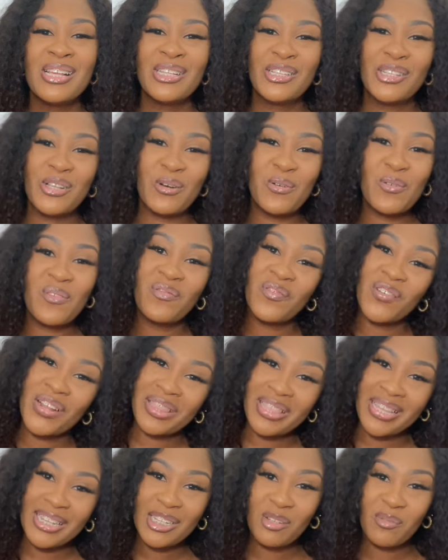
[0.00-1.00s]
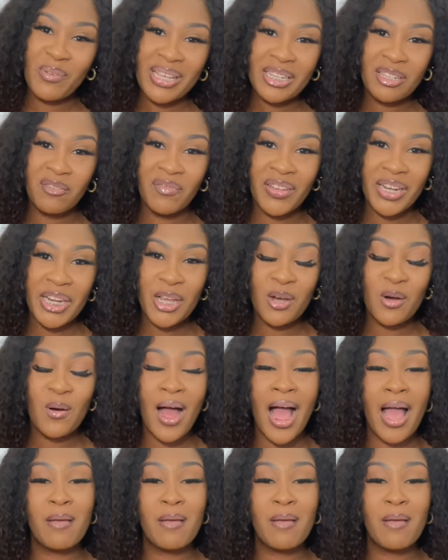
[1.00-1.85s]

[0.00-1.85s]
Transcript: So for this week's video,